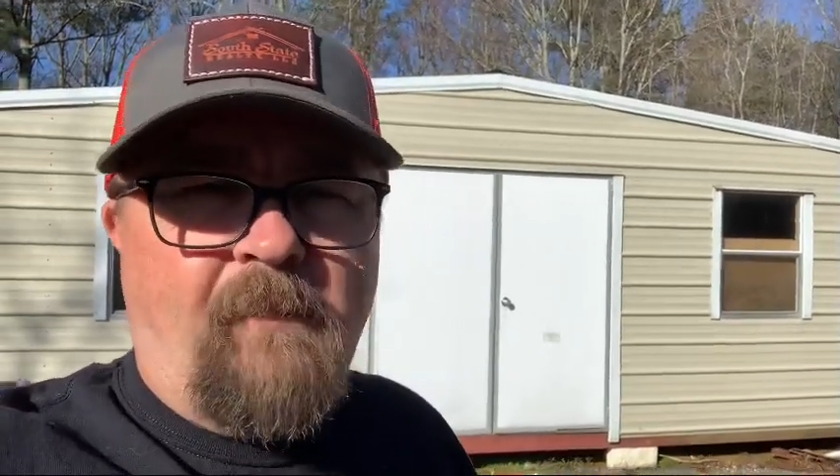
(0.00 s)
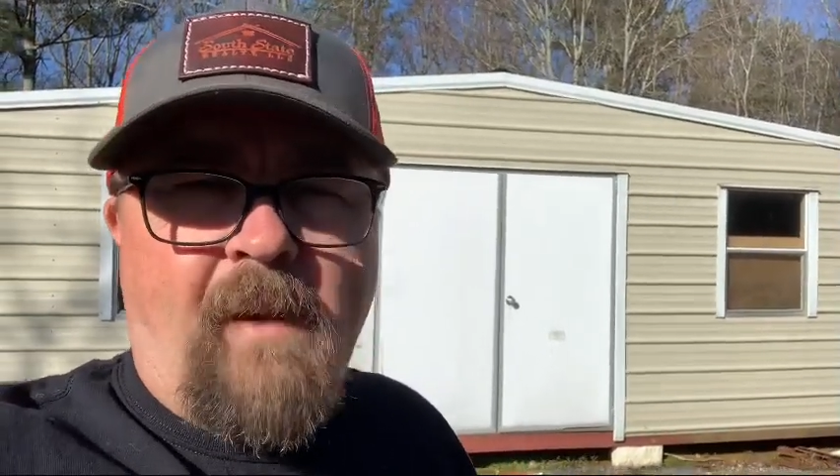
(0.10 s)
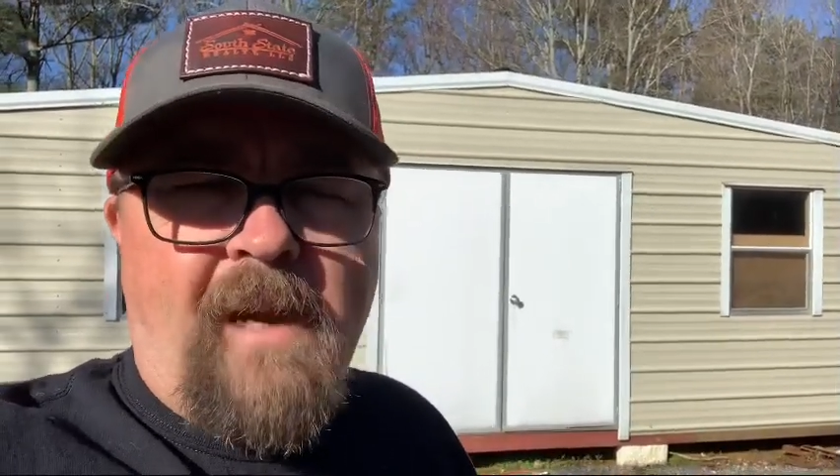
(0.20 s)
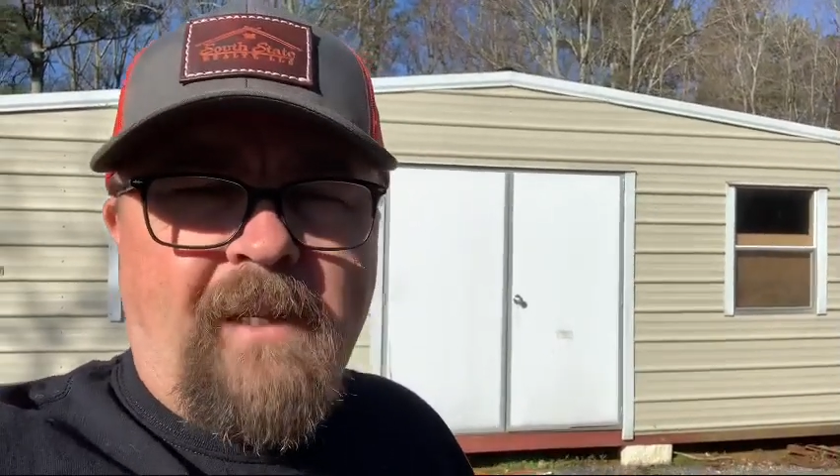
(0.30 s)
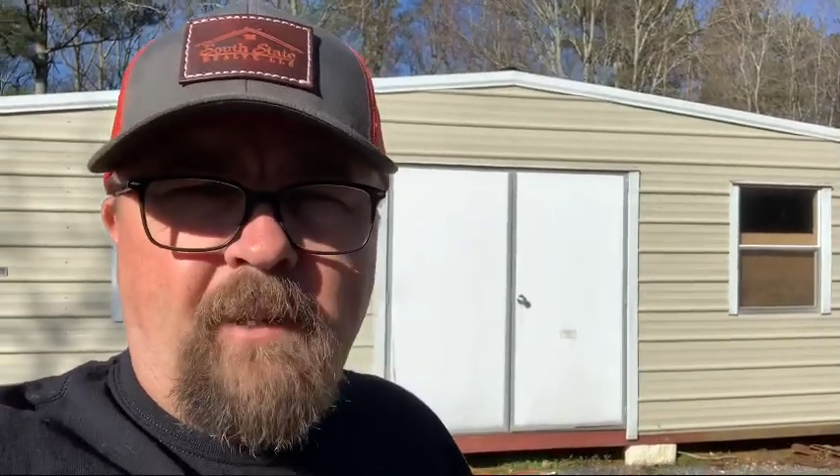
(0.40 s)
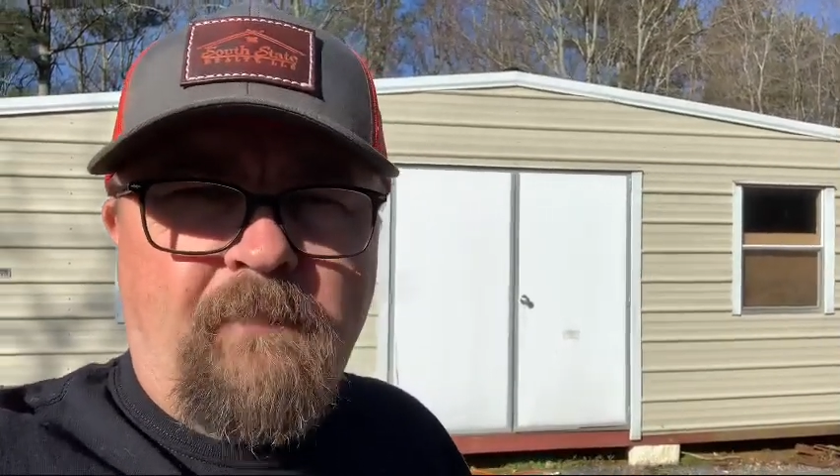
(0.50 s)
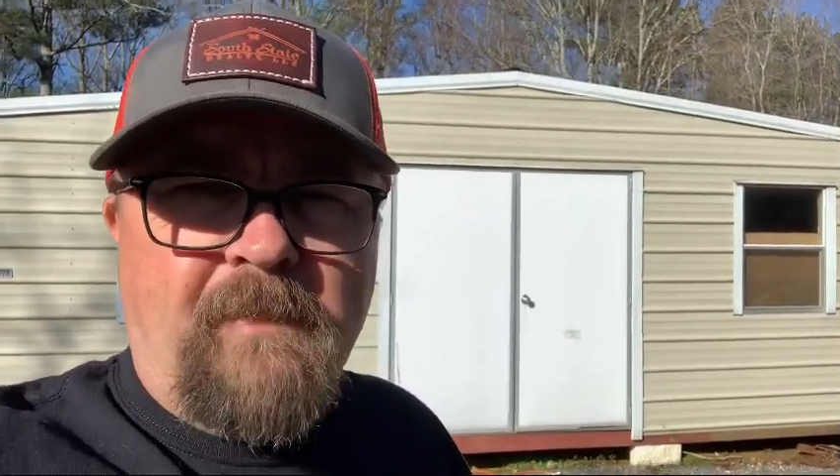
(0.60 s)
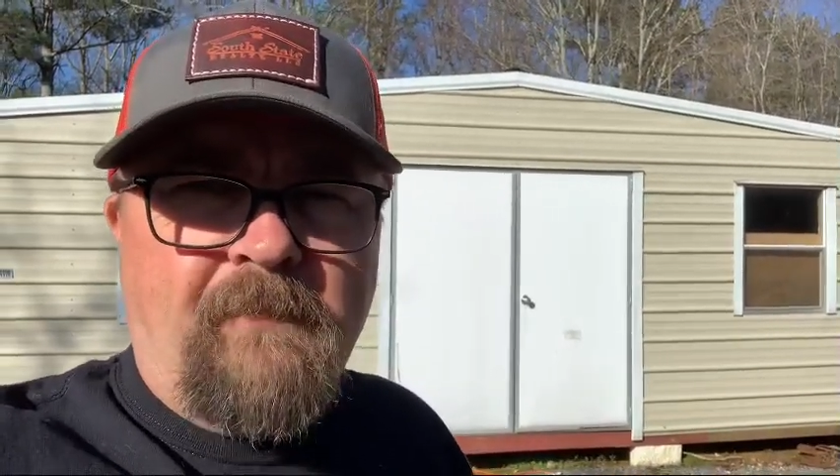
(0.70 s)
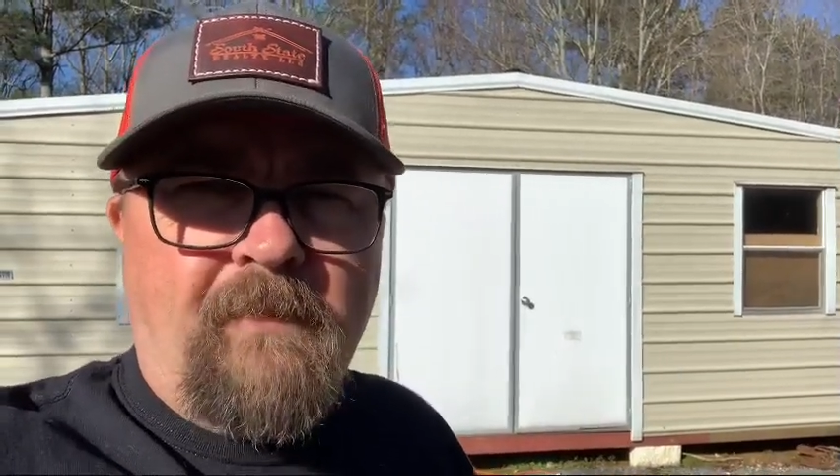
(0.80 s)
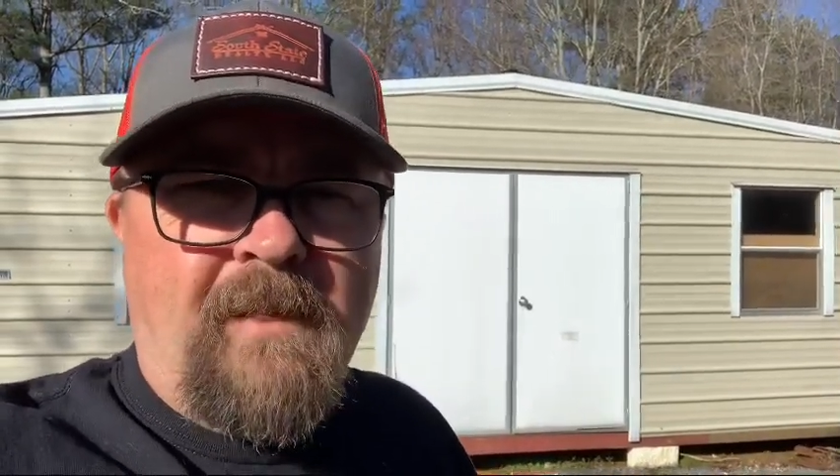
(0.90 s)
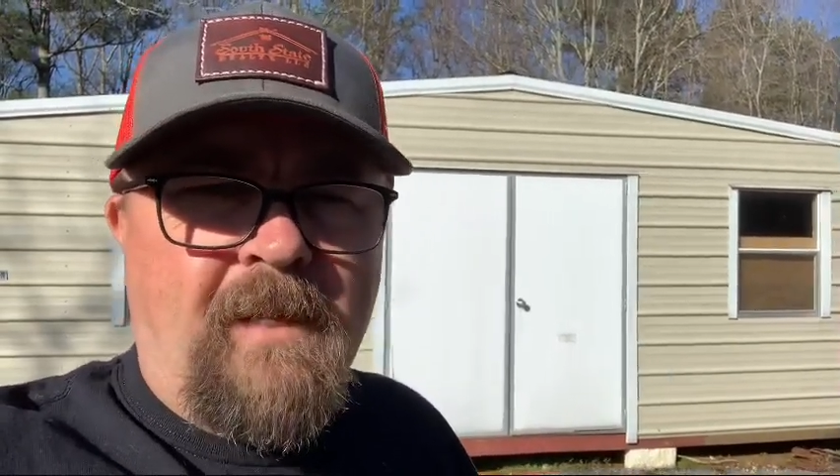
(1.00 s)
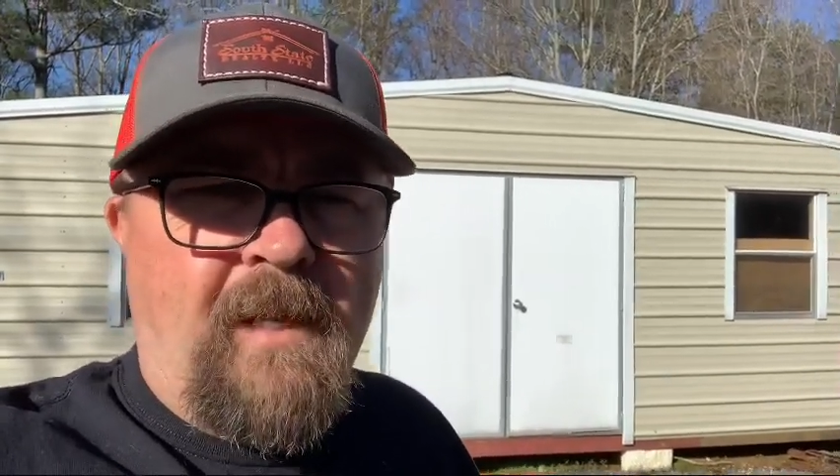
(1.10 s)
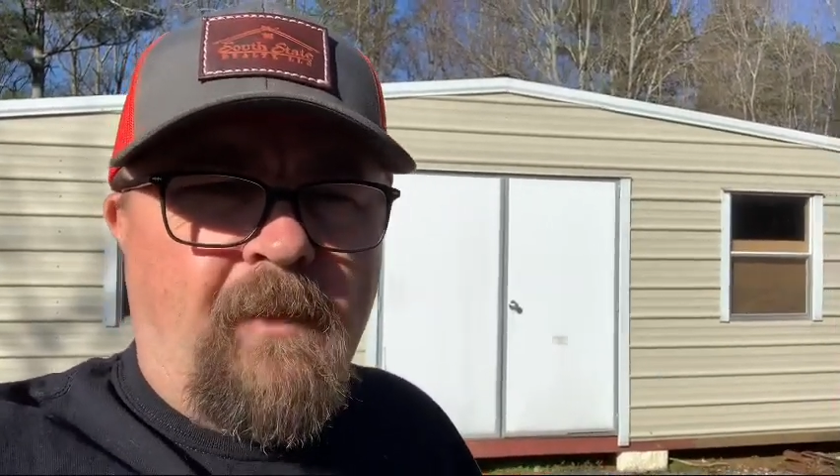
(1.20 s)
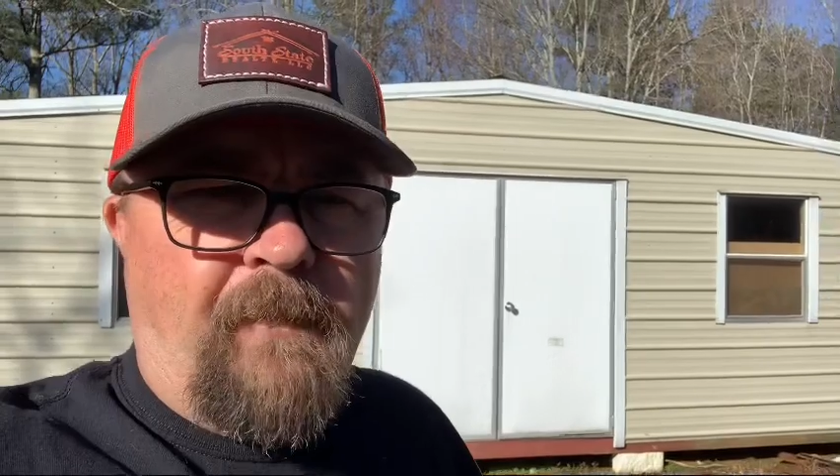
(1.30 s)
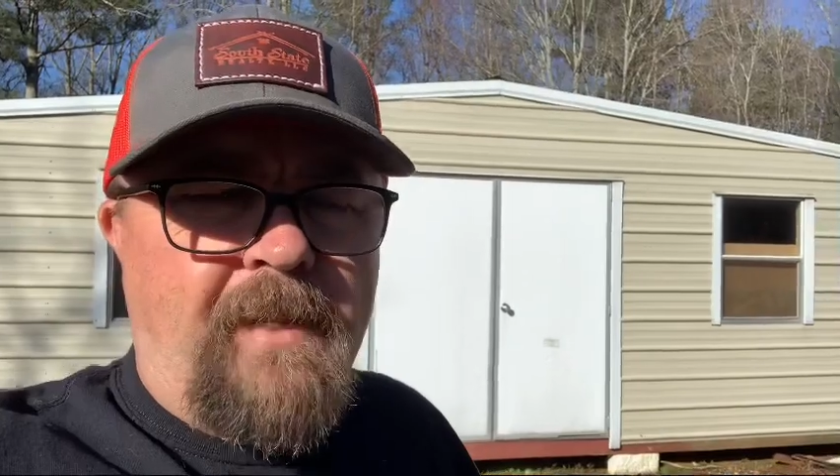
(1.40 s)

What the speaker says: wide open. We